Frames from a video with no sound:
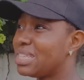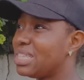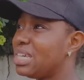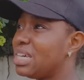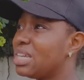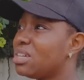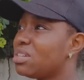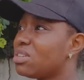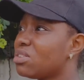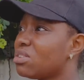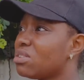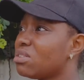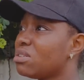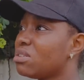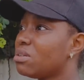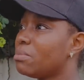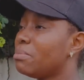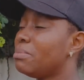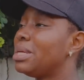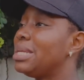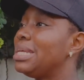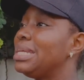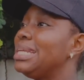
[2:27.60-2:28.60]
deal, you know?
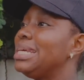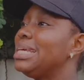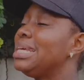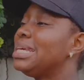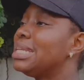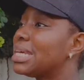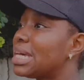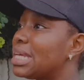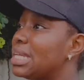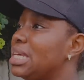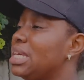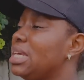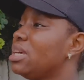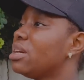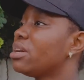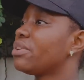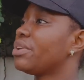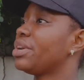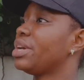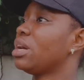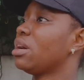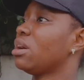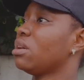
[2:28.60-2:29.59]
Made it in the
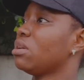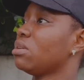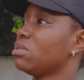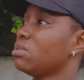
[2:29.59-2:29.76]
area.